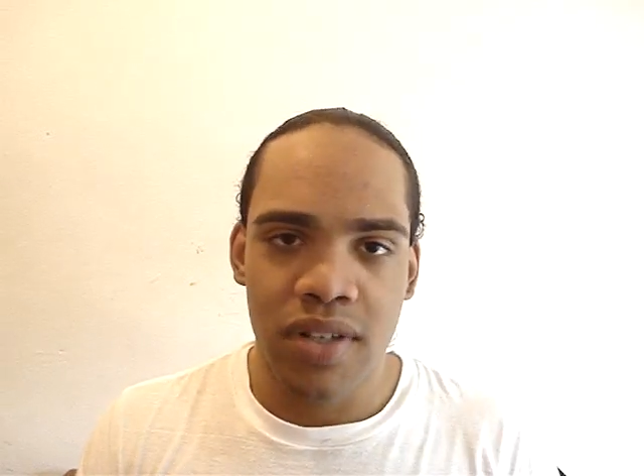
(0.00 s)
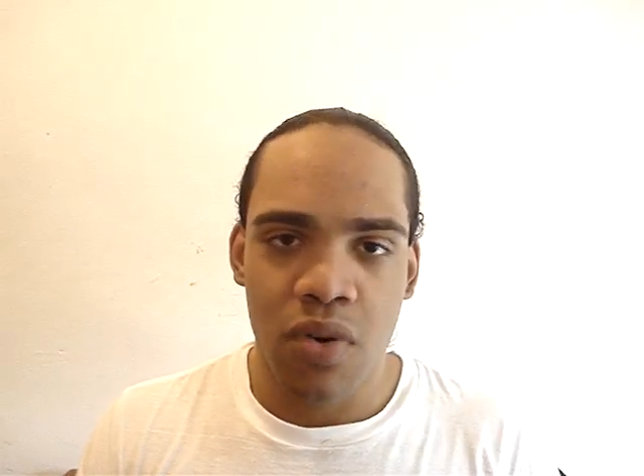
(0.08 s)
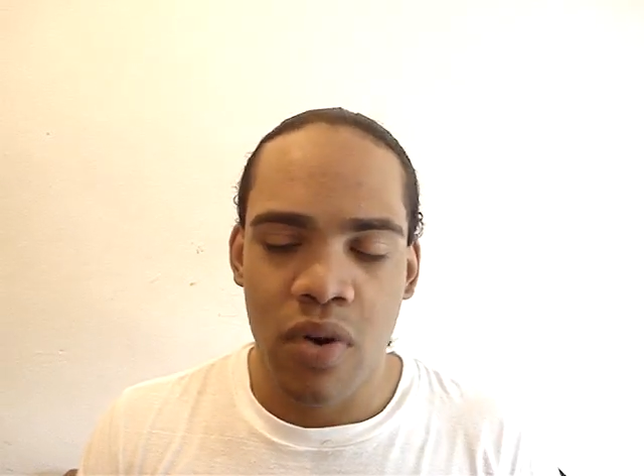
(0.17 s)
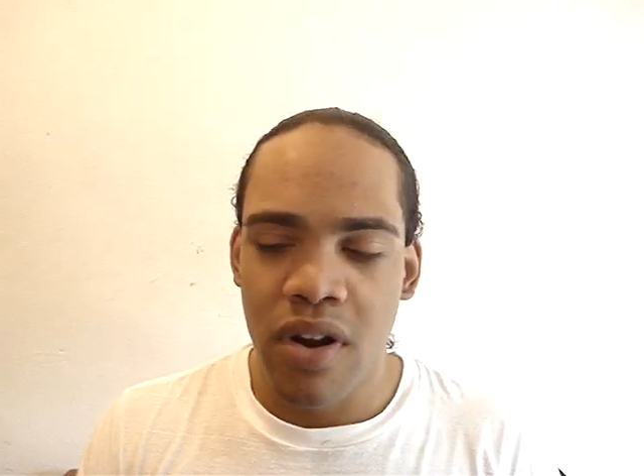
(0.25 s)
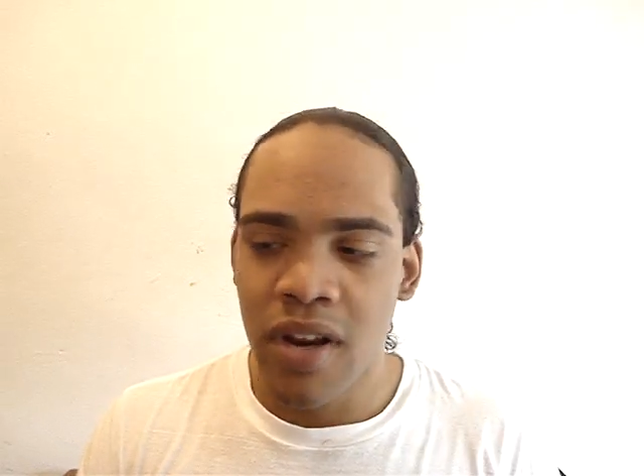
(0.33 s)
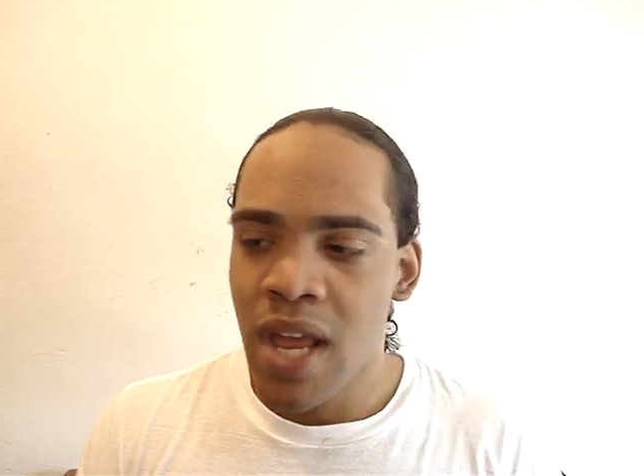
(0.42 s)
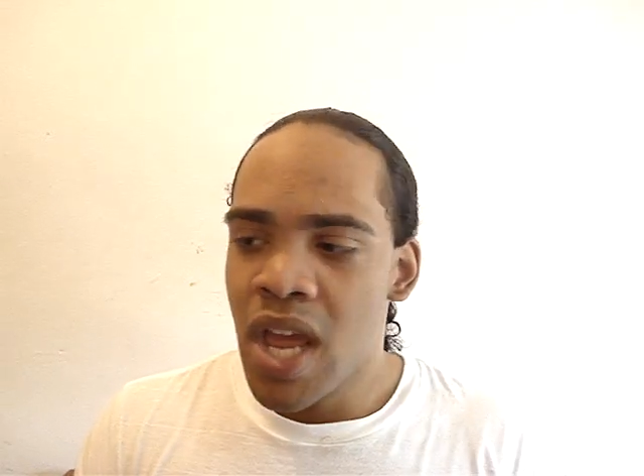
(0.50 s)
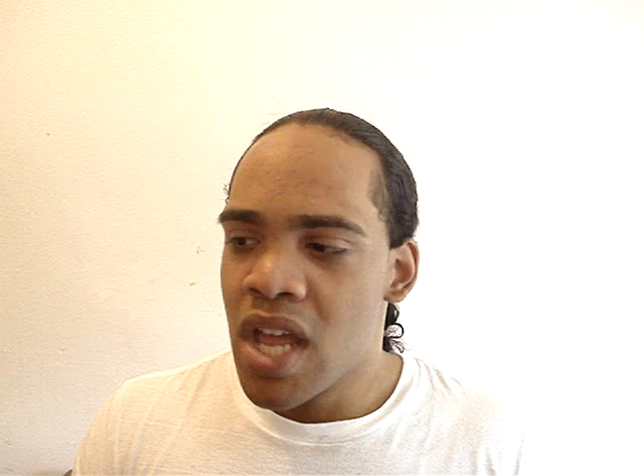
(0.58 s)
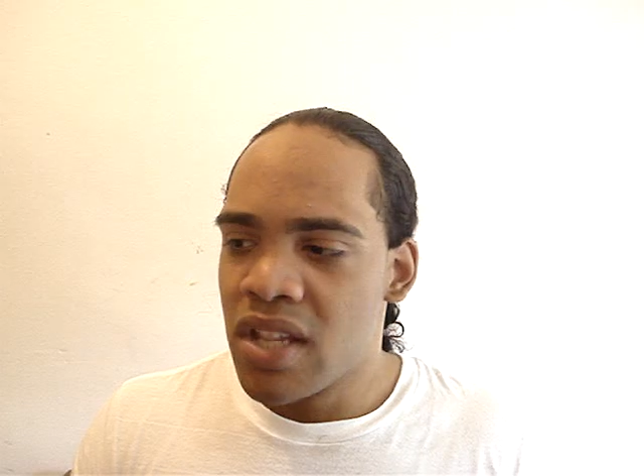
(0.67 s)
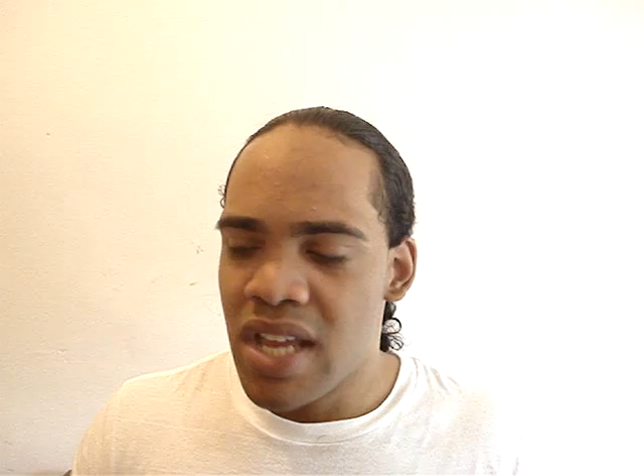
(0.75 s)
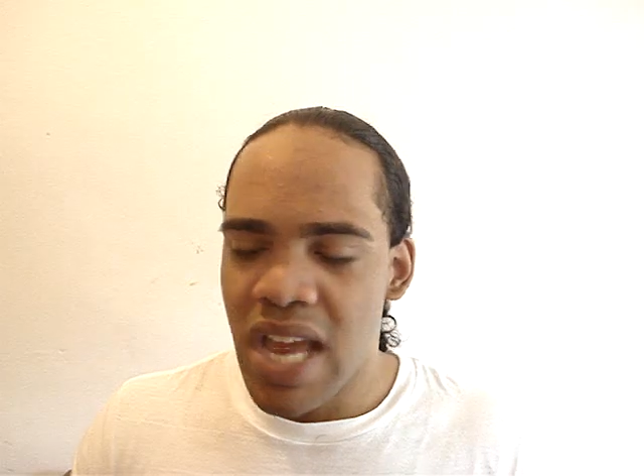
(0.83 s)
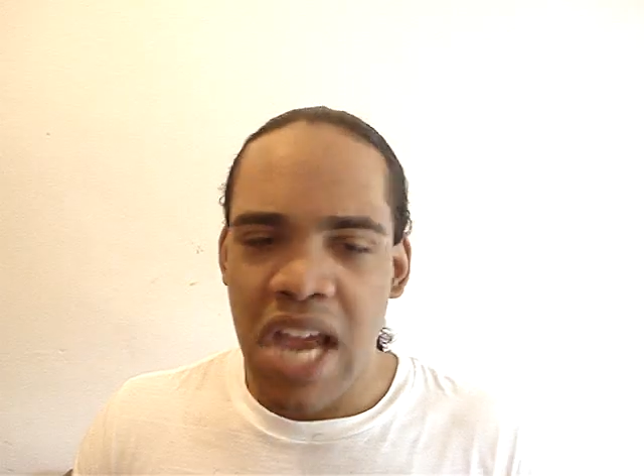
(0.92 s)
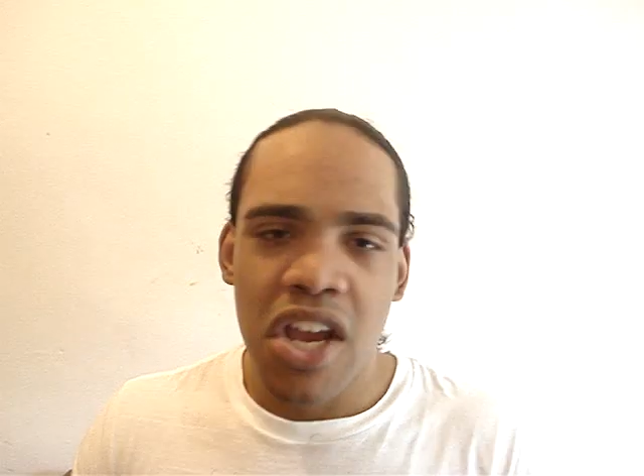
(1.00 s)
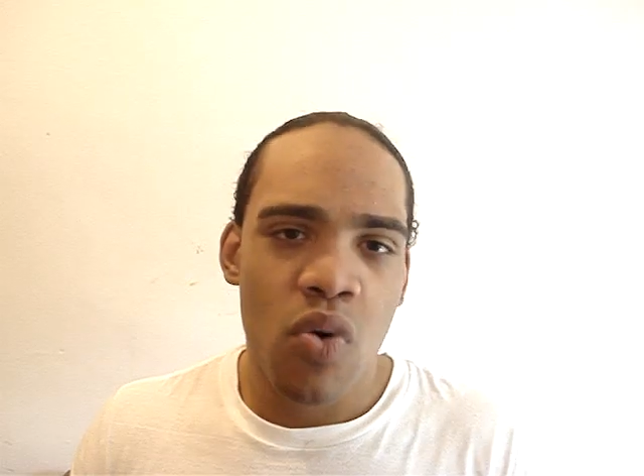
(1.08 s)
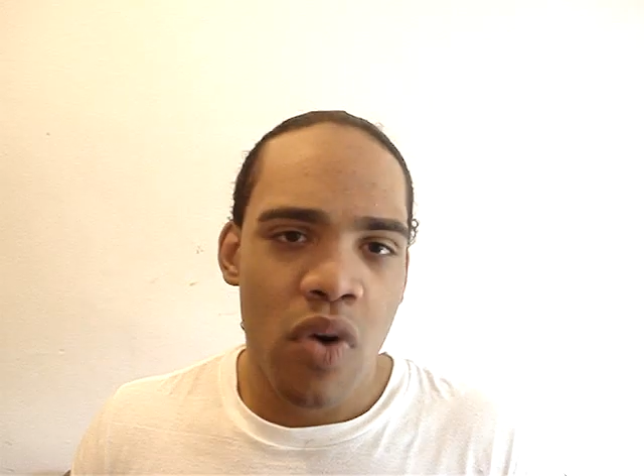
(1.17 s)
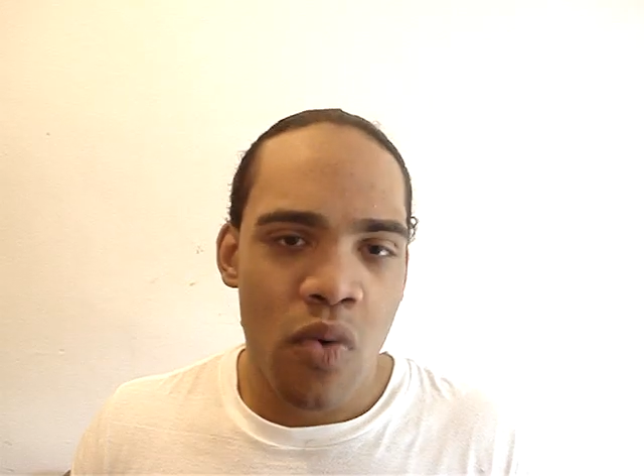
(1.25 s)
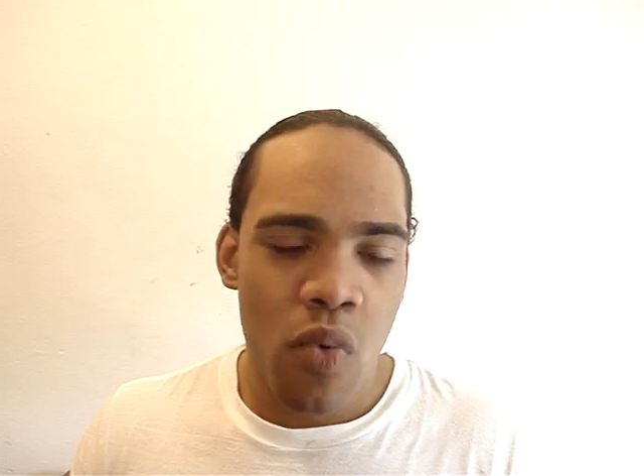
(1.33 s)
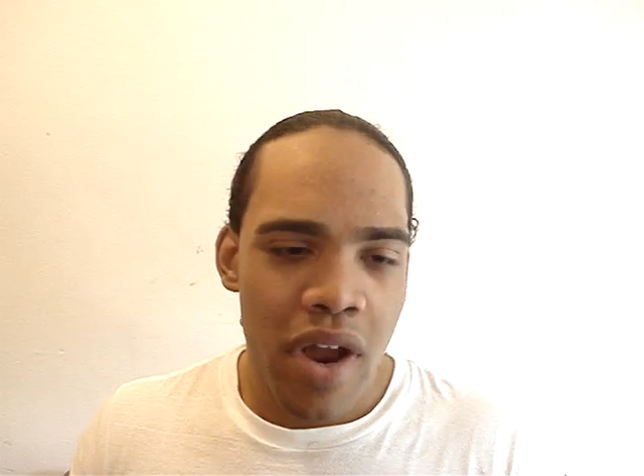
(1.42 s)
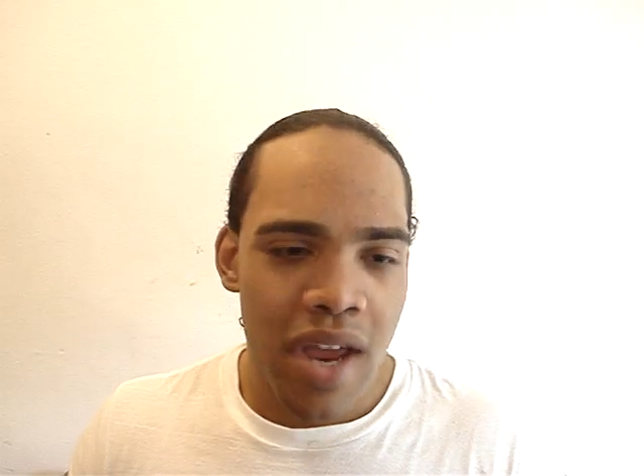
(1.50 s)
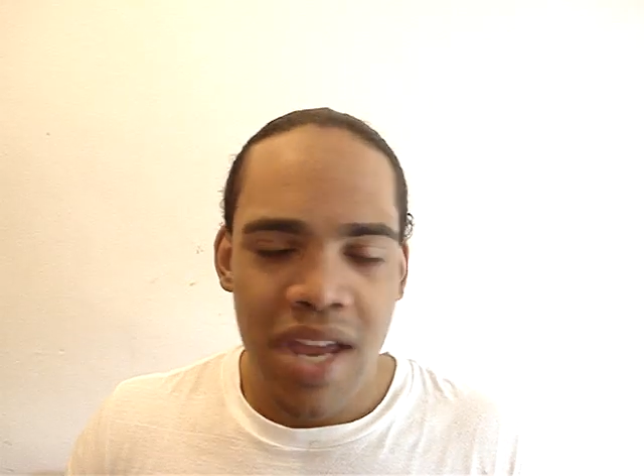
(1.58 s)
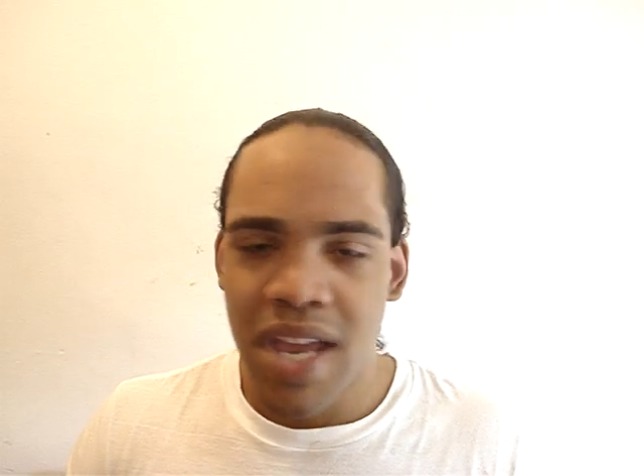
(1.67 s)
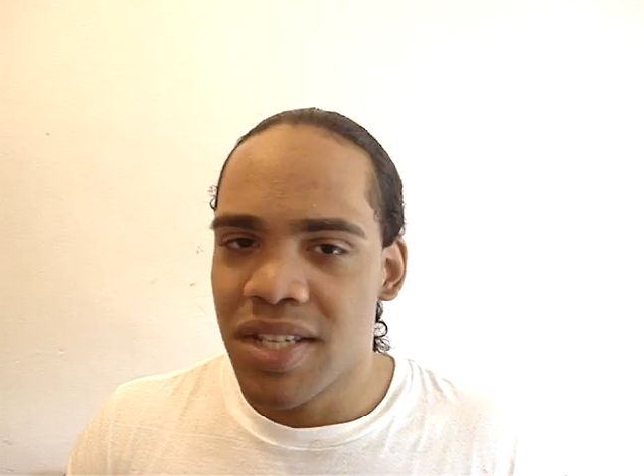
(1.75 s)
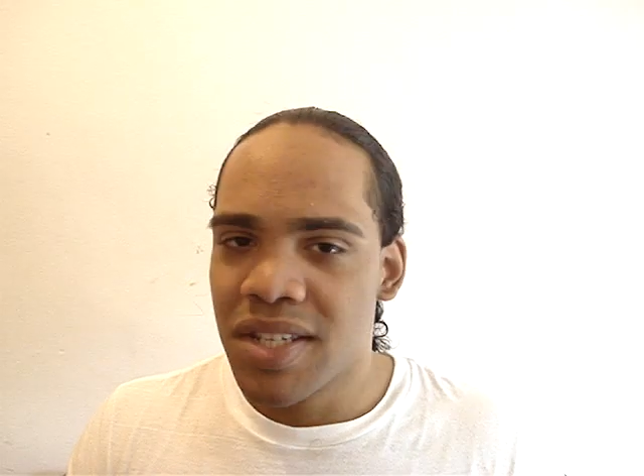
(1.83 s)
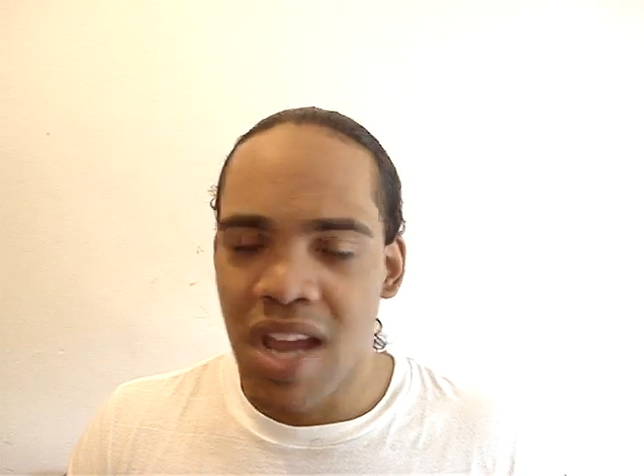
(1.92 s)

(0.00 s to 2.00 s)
All right, the ignorant way is